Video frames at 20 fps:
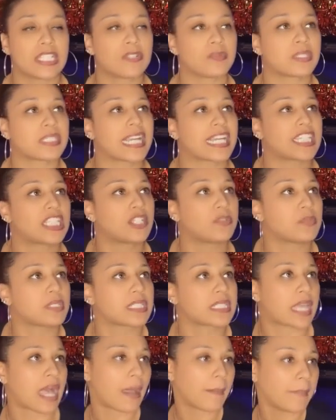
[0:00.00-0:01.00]
It was like she was
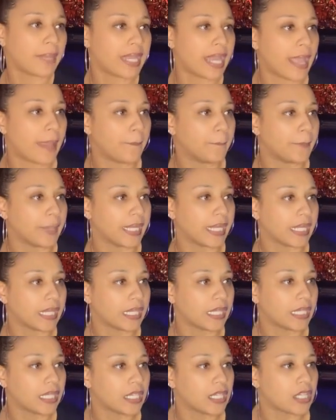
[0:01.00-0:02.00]
coming at me.
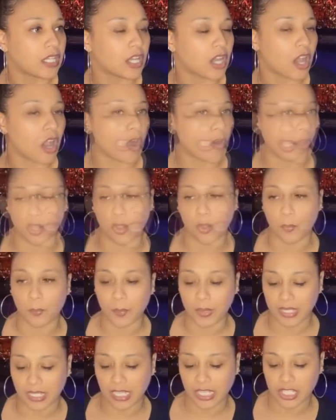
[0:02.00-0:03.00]
Mm-hmm. Okay, so,
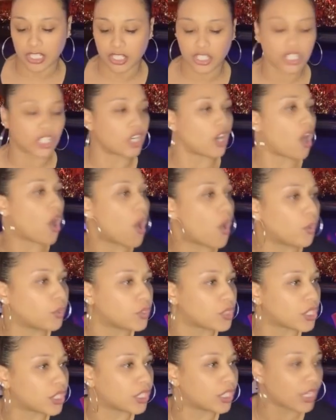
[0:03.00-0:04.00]
because you're
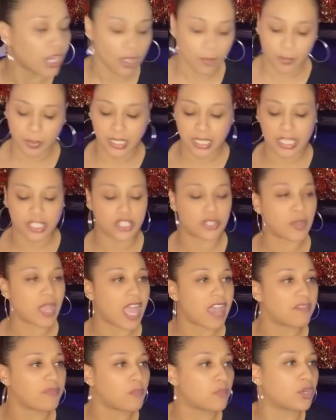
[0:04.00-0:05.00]
older, because you
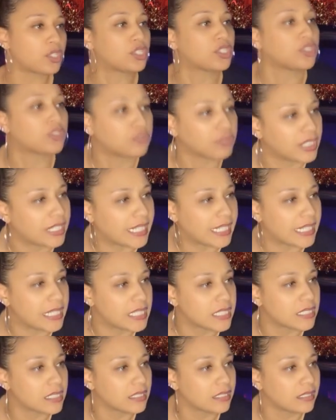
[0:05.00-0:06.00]
have more
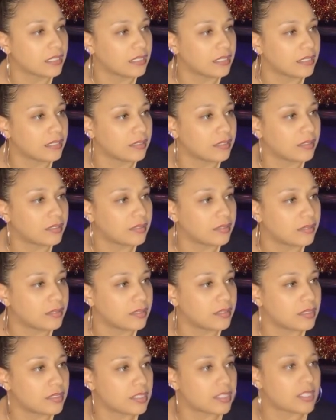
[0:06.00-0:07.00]
degrees.
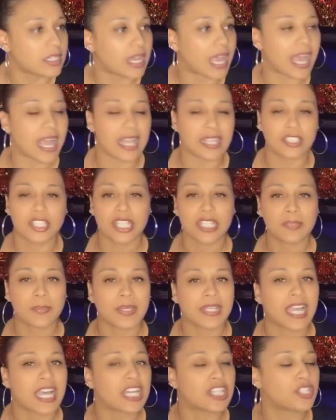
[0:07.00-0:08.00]
So just
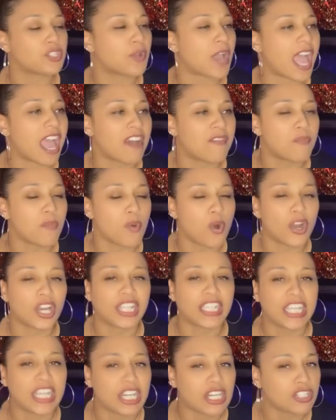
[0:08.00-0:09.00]
because older, you have more
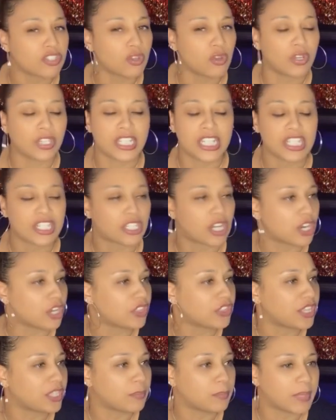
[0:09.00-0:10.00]
you years more on this
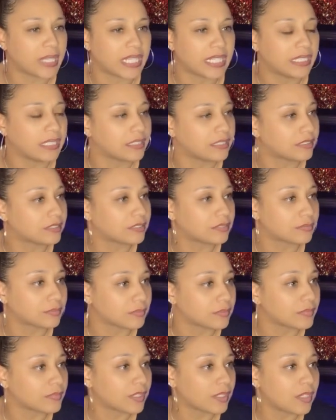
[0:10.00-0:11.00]
earth than you're me, you're supposed
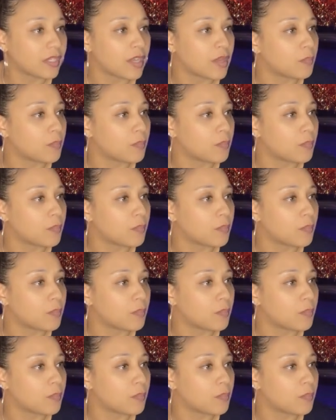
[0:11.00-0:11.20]
to.